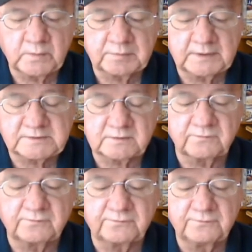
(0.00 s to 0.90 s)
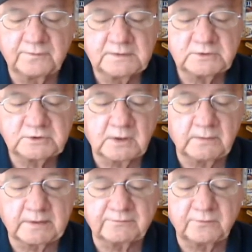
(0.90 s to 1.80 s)
Win, place, and show
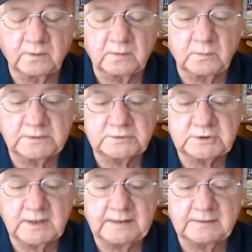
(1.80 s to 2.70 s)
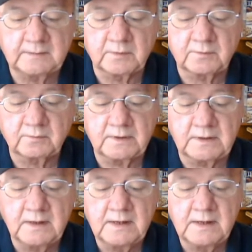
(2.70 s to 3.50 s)
on a 4-1 shot. Number 3,